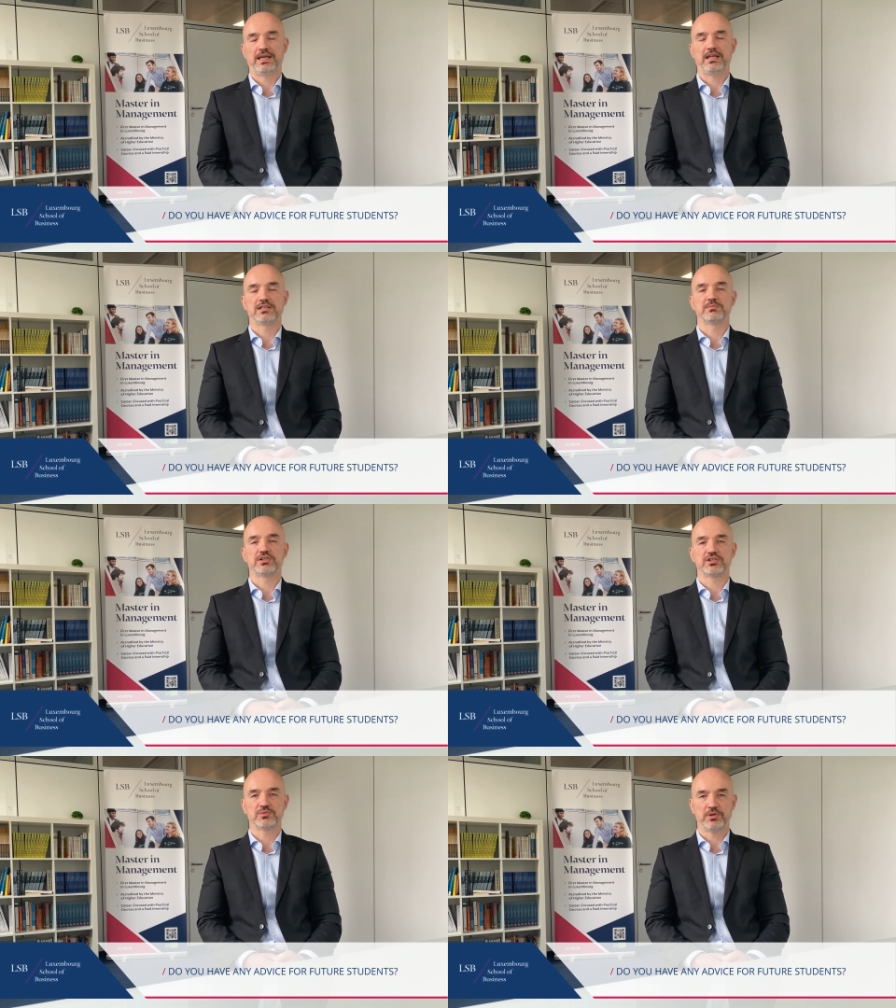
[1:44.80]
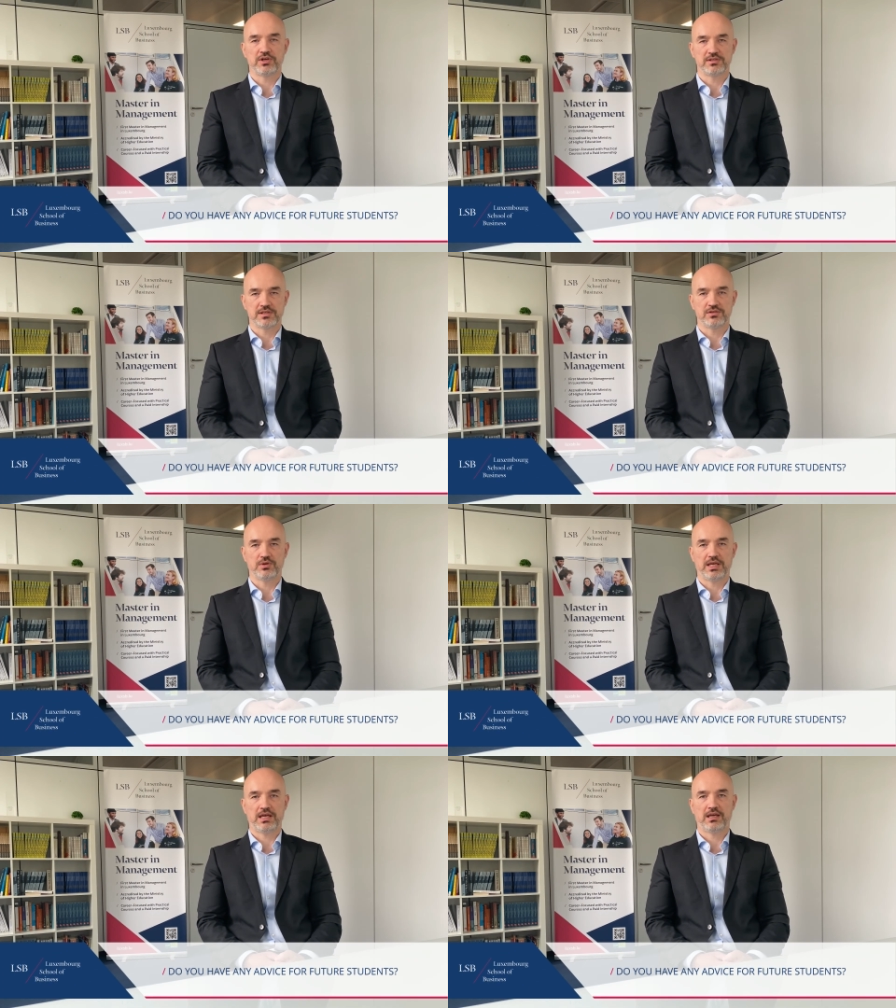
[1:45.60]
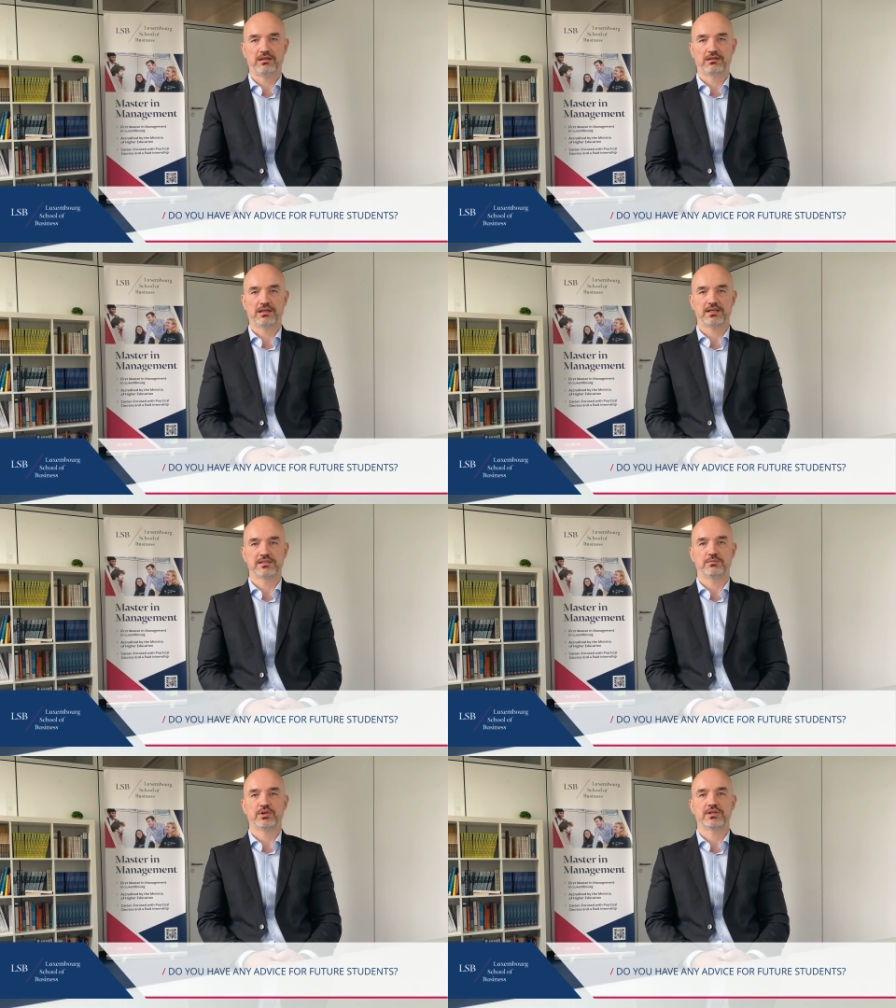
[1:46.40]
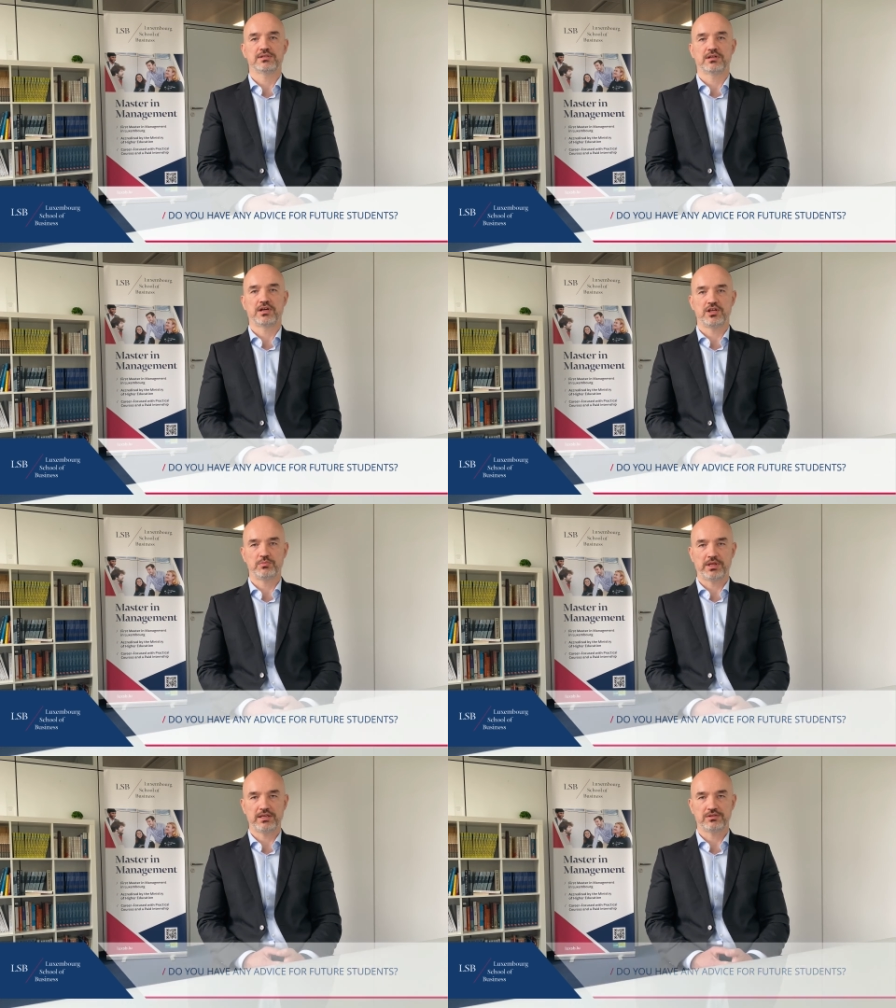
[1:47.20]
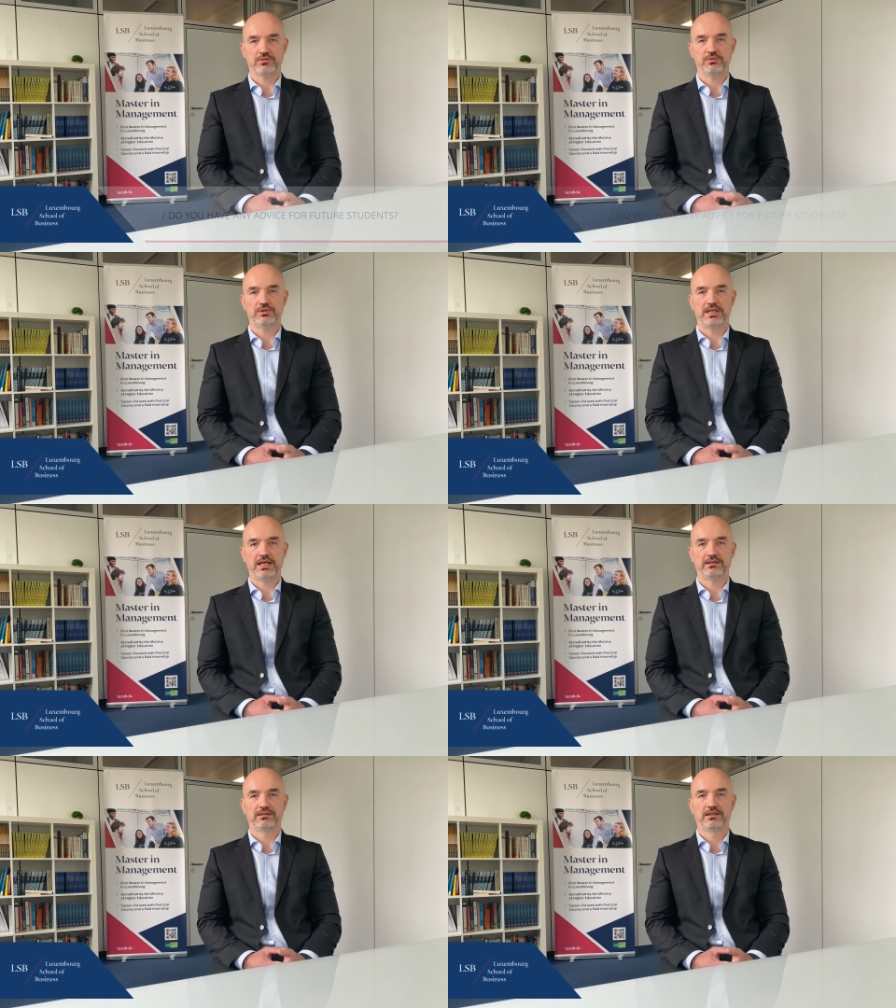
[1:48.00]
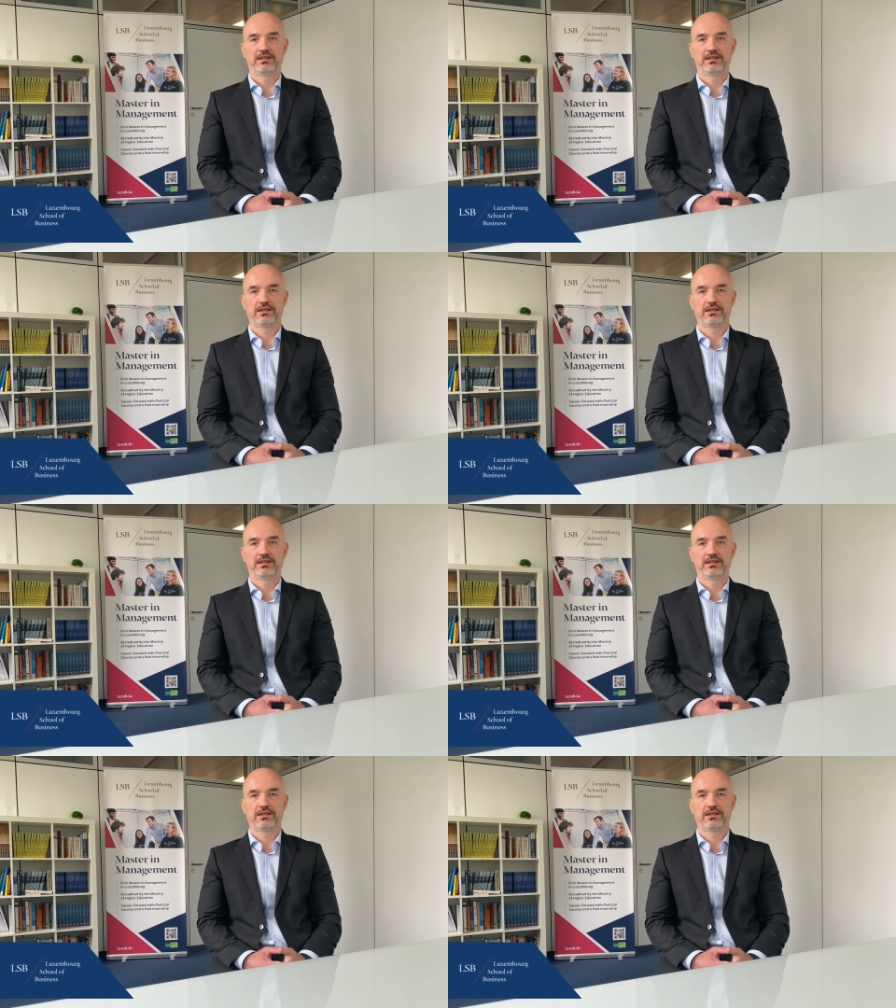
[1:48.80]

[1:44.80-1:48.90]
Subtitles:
gain as much experience as you can. Luxembourg is a great place to do that.